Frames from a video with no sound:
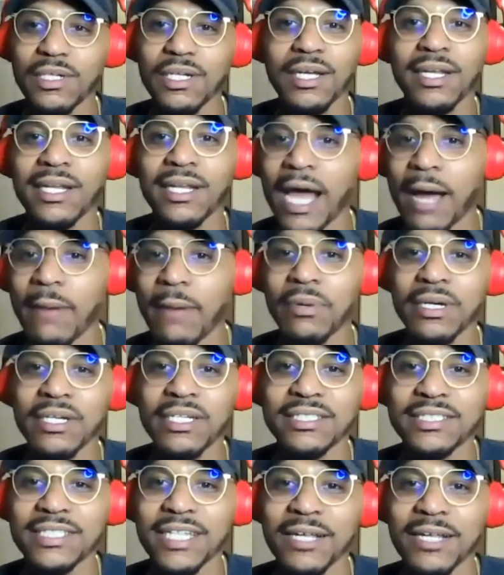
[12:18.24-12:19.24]
and not
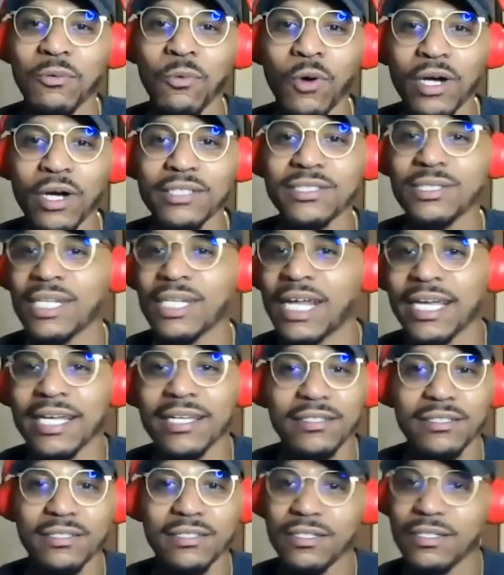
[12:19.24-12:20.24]
because they want to. Like,
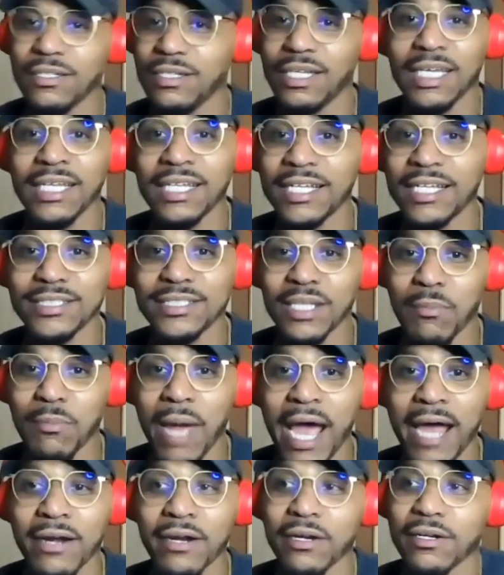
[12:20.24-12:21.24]
it doesn't
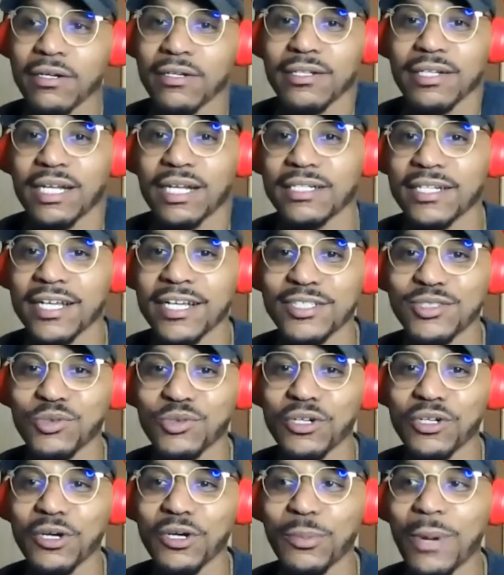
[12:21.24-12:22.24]
matter. Like, that's
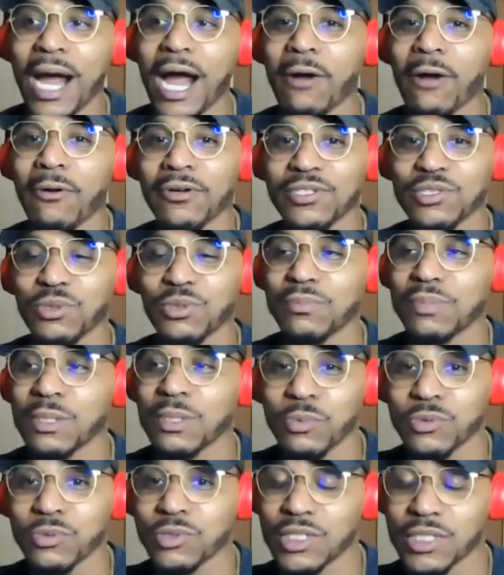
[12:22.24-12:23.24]
real power is when
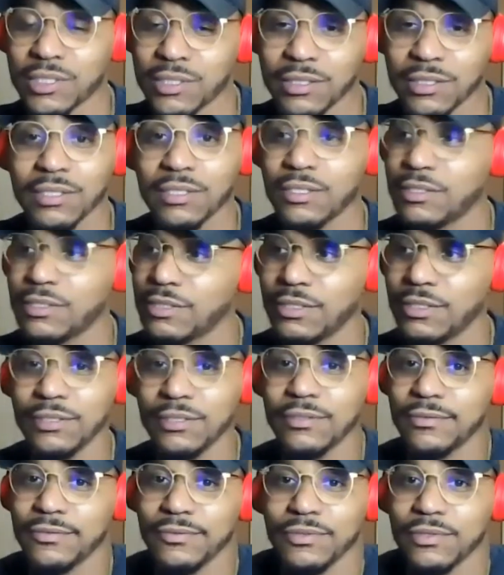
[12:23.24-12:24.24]
people just
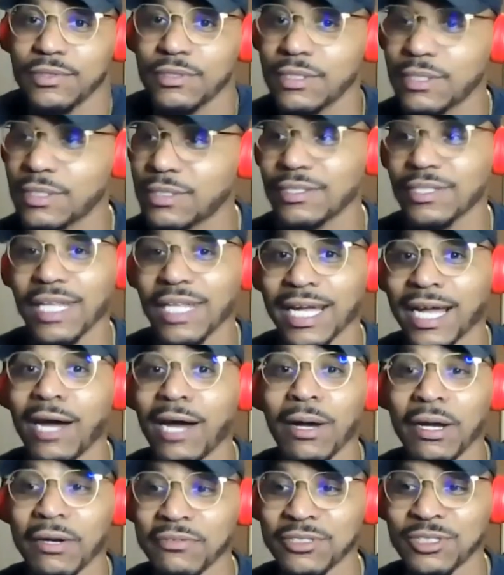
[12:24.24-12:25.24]
like, I
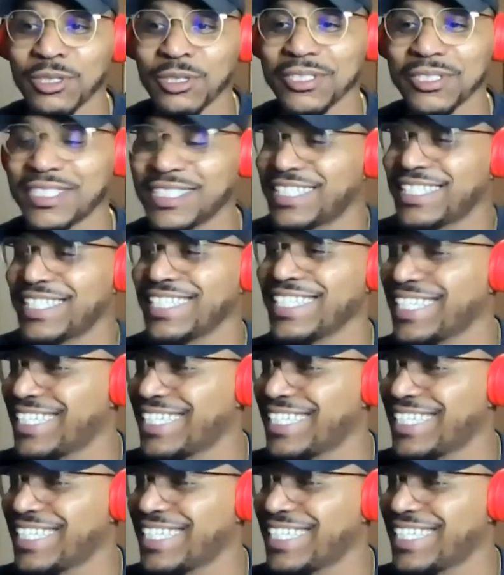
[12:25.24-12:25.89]
don't have a choice. Like,